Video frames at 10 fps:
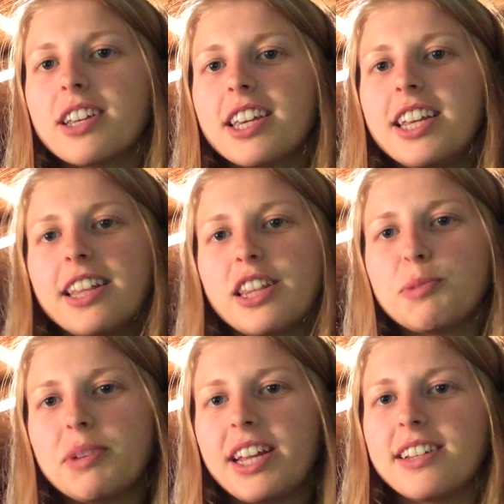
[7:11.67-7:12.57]
eating
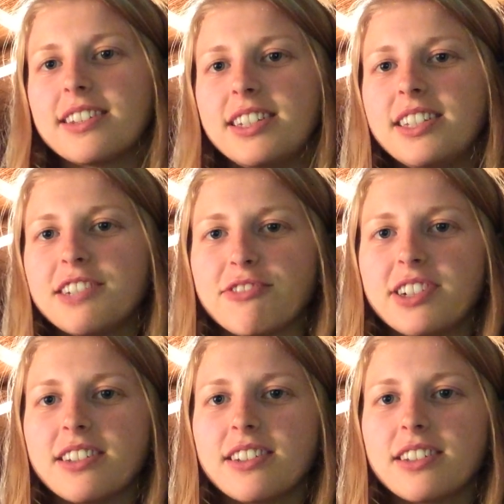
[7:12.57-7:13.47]
these bananas in
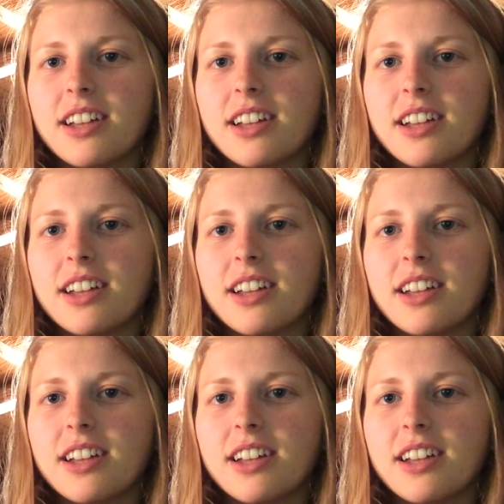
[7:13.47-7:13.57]
different